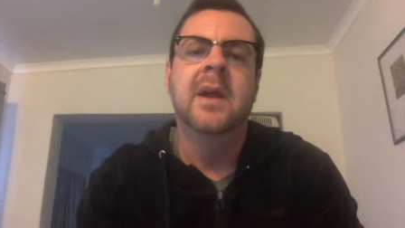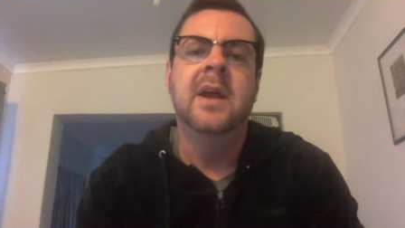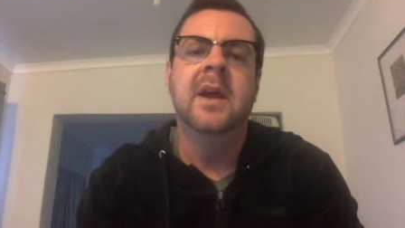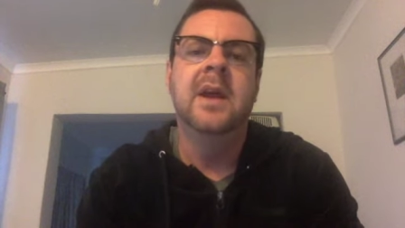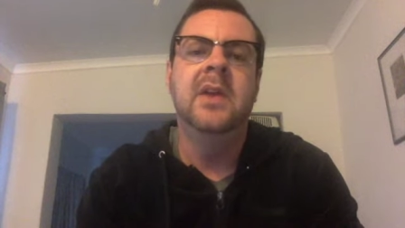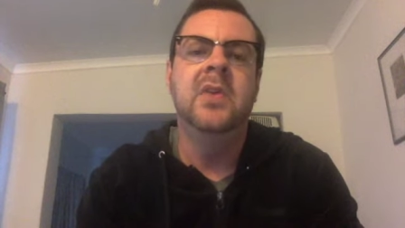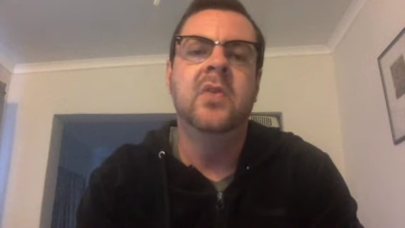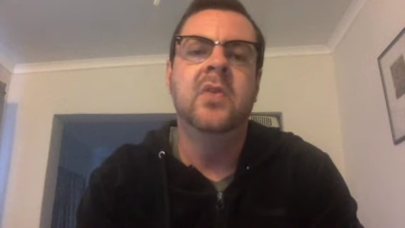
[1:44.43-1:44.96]

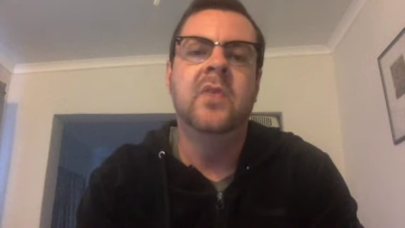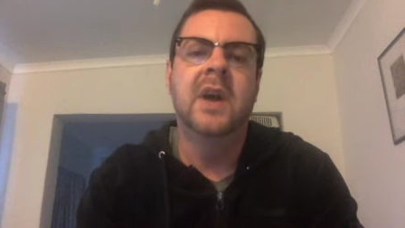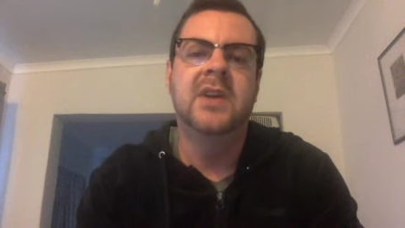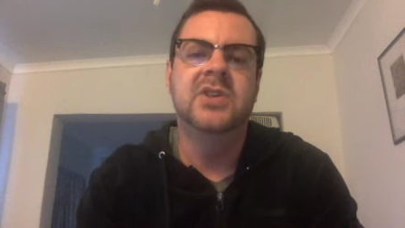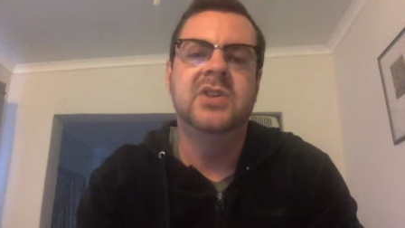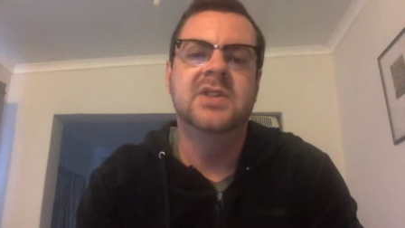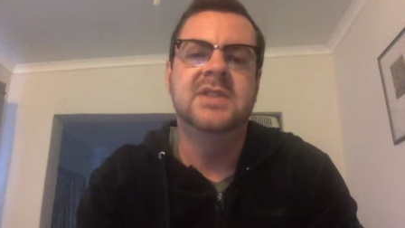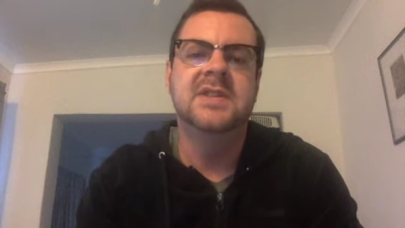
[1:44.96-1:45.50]
In your
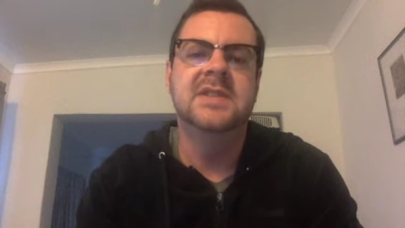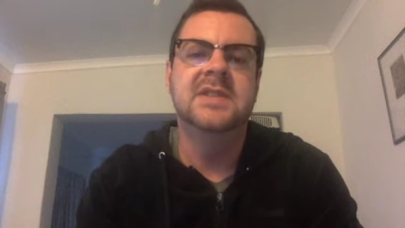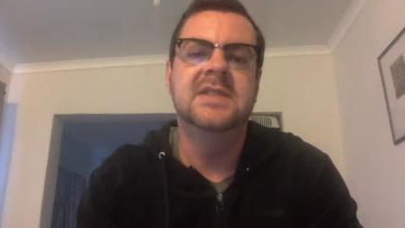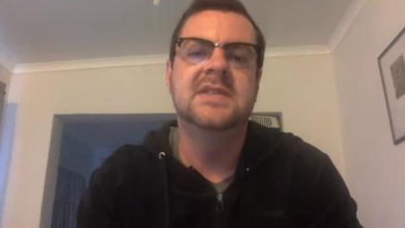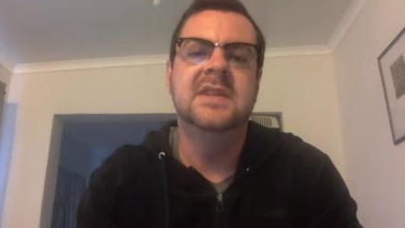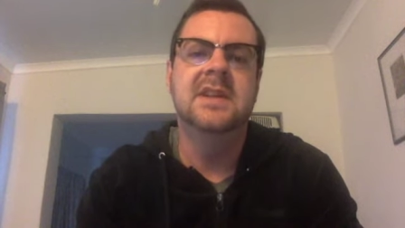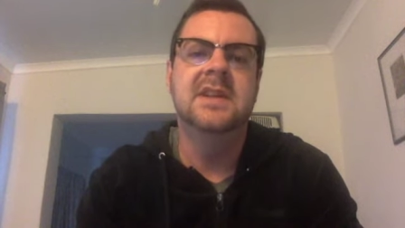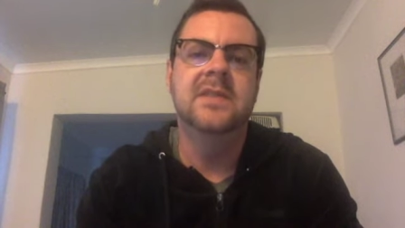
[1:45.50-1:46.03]
righteousness,
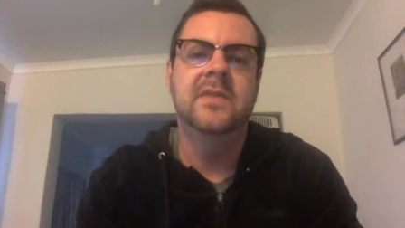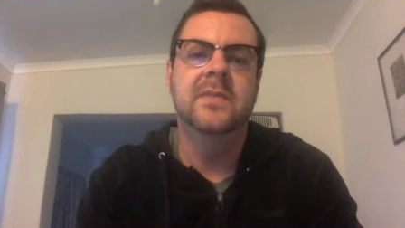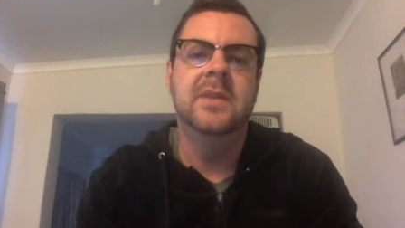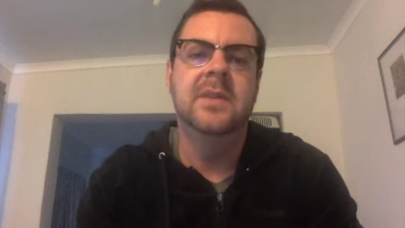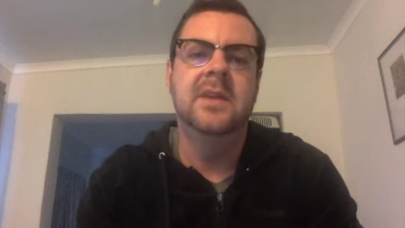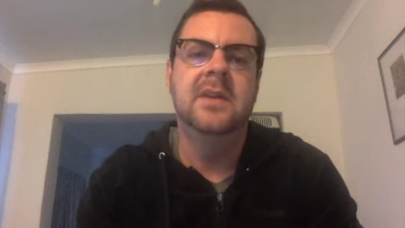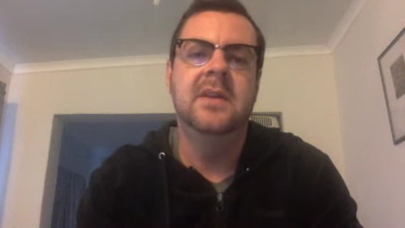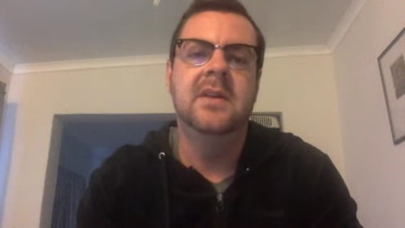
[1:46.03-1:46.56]
deliver
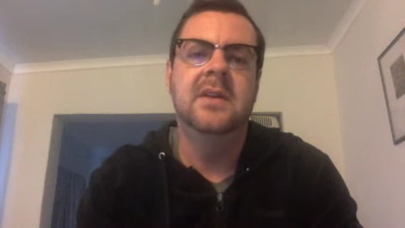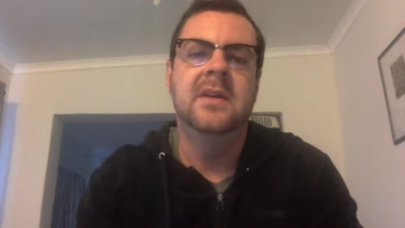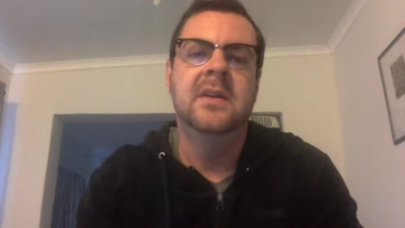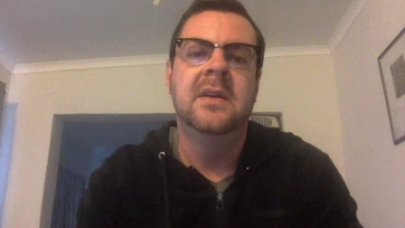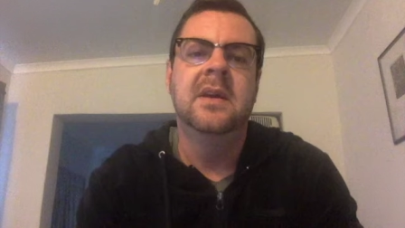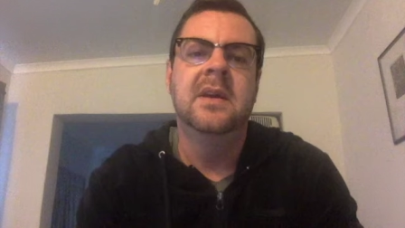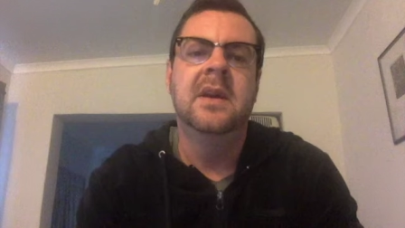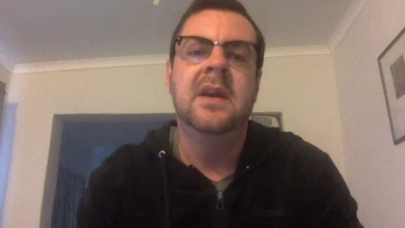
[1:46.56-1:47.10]
me.
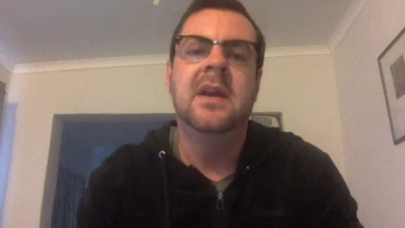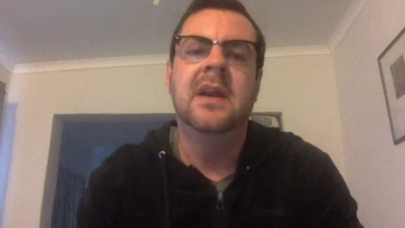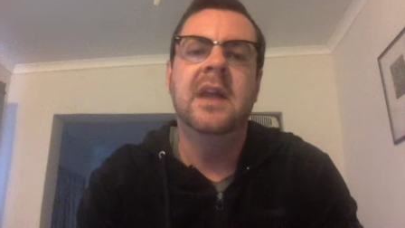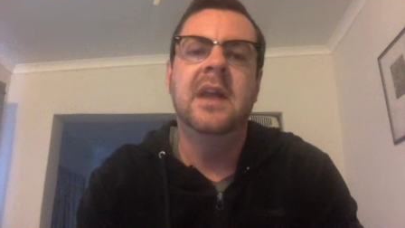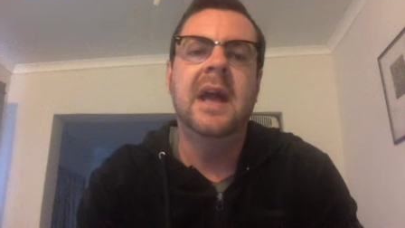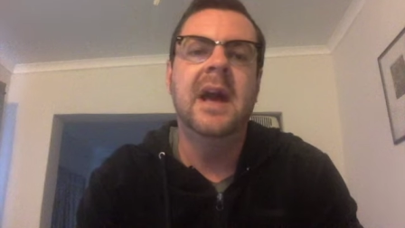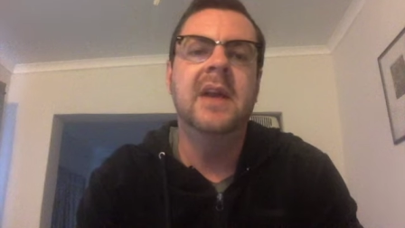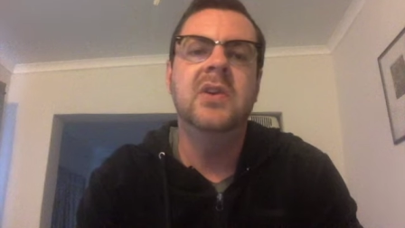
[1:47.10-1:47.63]

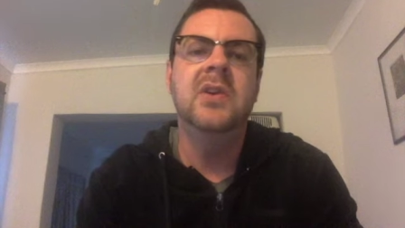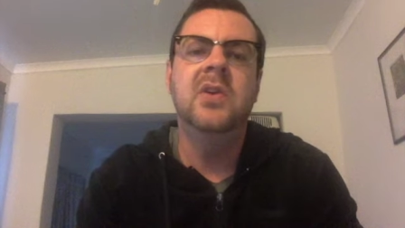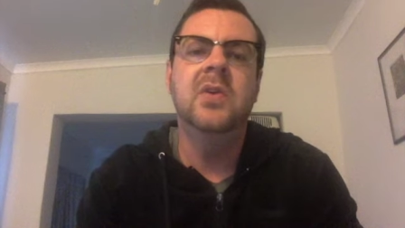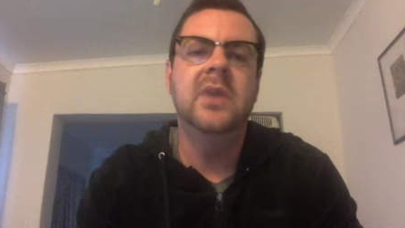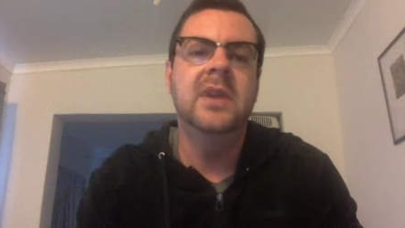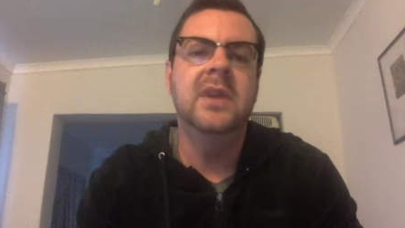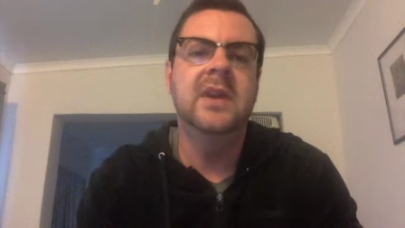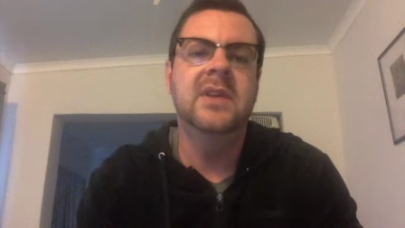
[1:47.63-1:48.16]
Incline your
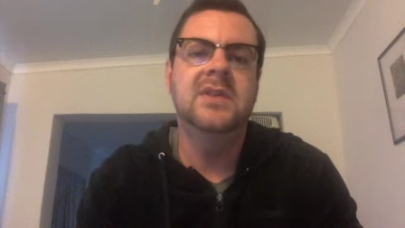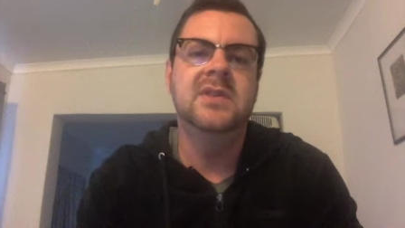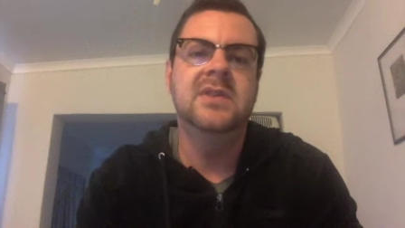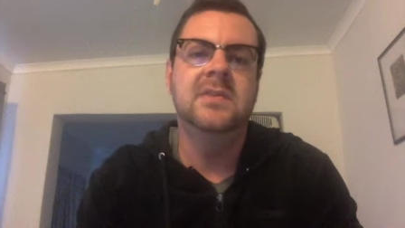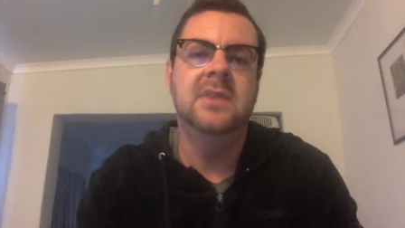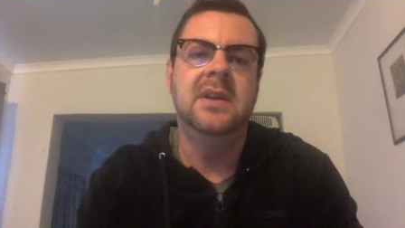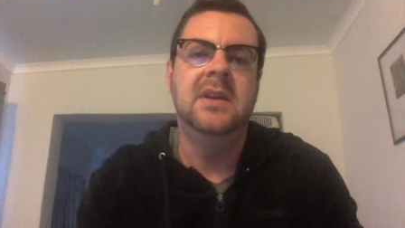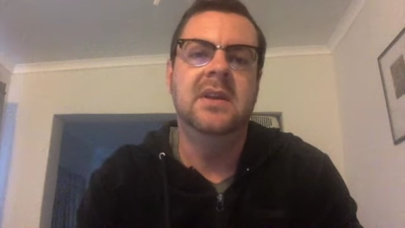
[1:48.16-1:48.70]
ear to
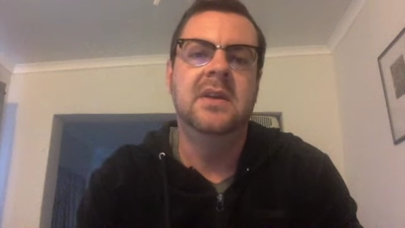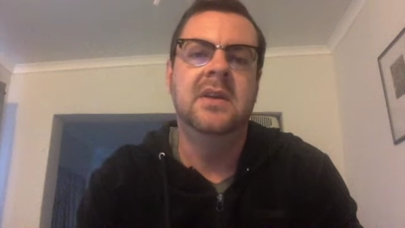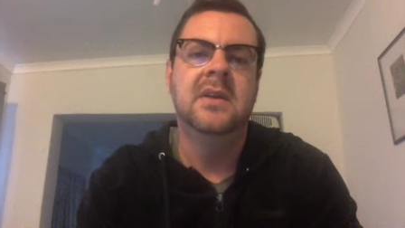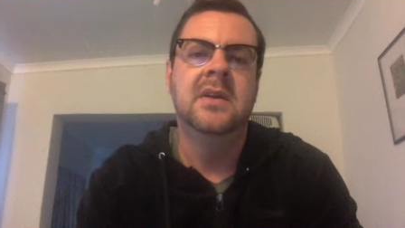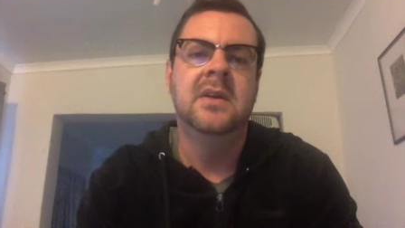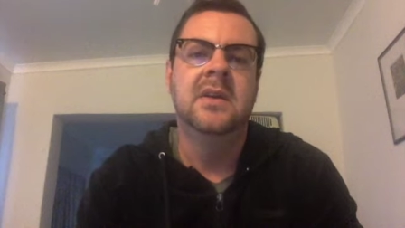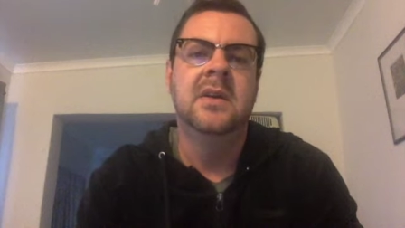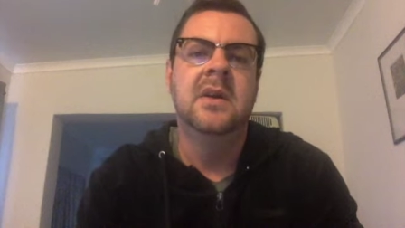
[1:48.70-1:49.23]
me.
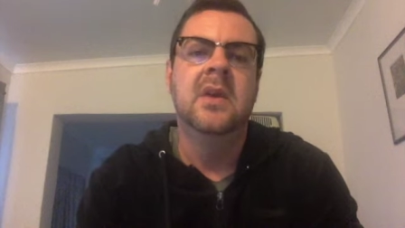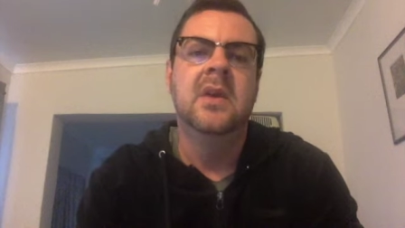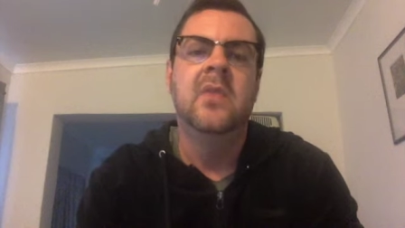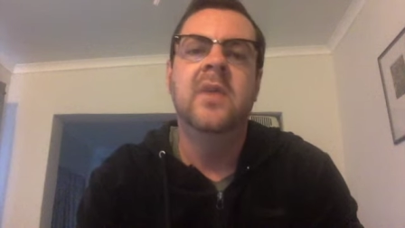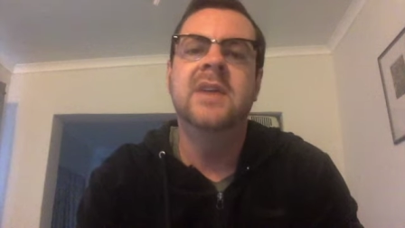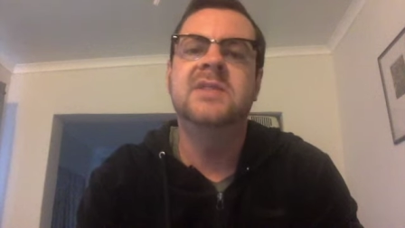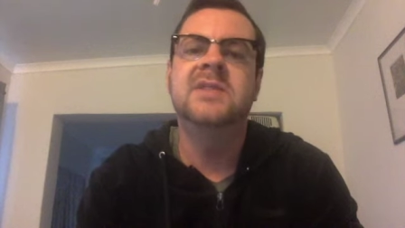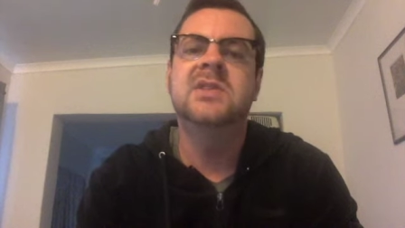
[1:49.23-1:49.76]

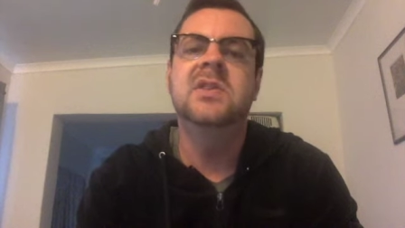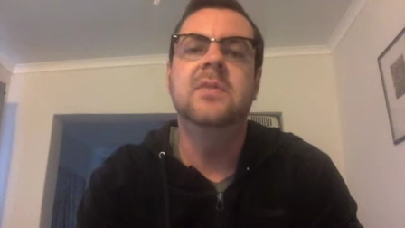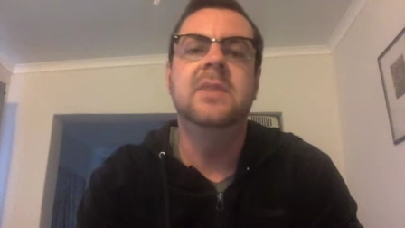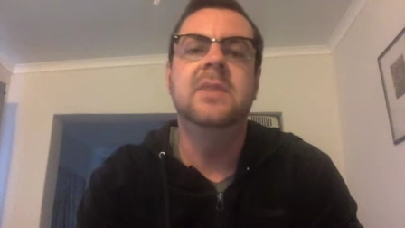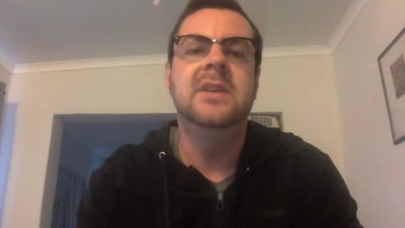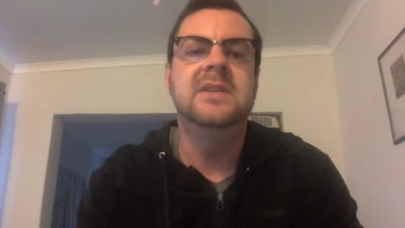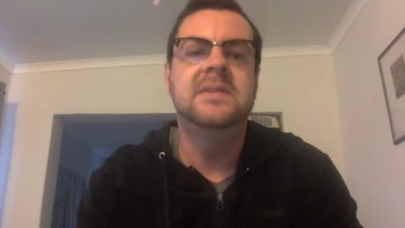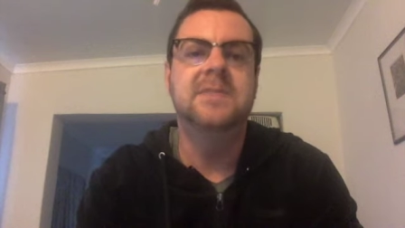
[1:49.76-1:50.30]
Rescue
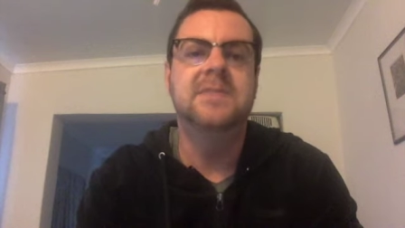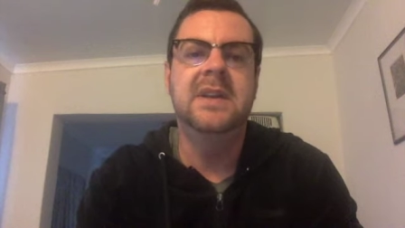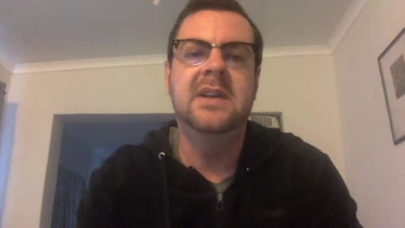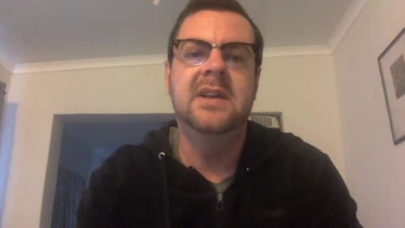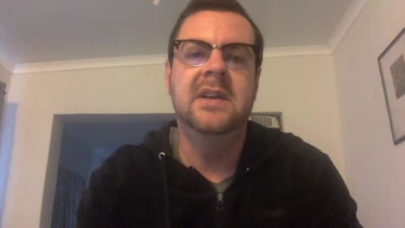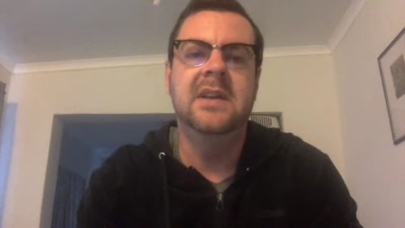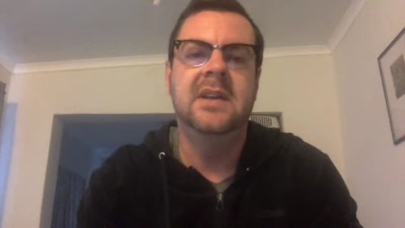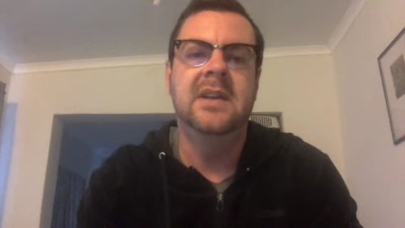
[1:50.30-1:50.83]
me
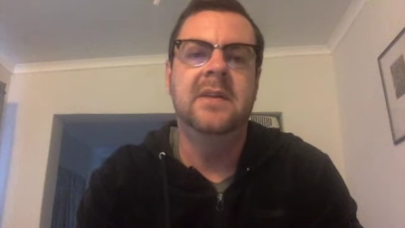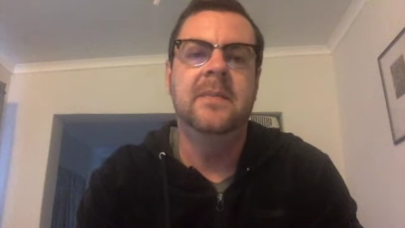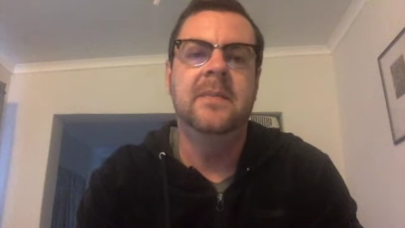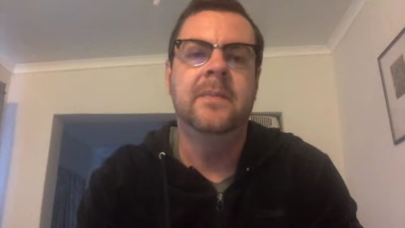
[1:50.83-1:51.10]
speedily.